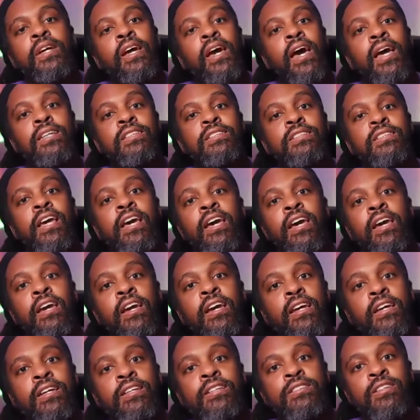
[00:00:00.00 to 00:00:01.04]
and saying
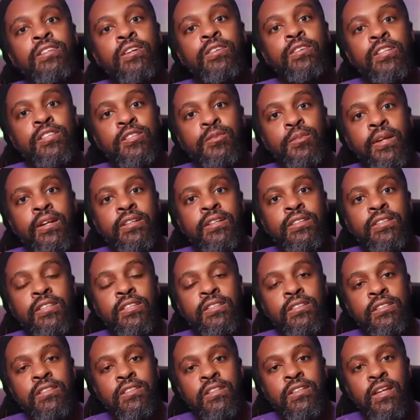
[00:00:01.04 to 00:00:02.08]
his own experience as
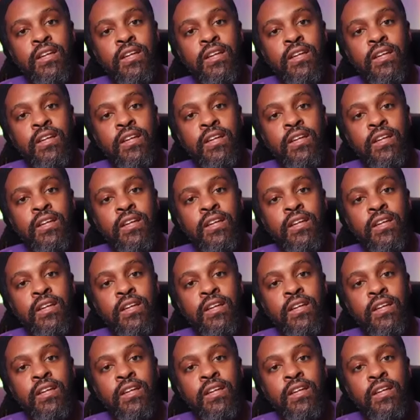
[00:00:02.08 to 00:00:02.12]
a